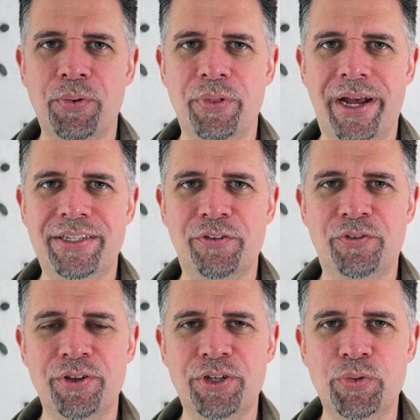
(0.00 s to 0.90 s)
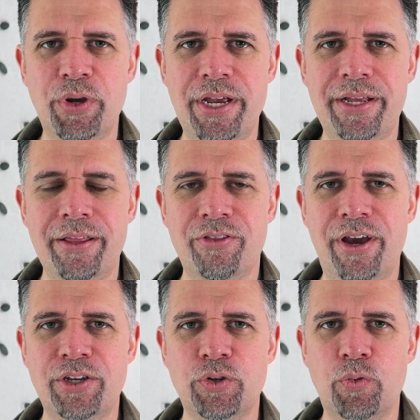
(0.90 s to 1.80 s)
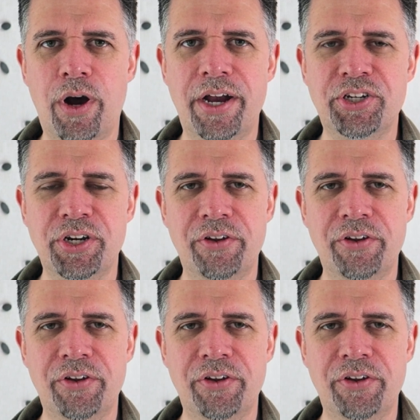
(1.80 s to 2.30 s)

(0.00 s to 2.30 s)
Well, that's it for this week. Thanks for watching.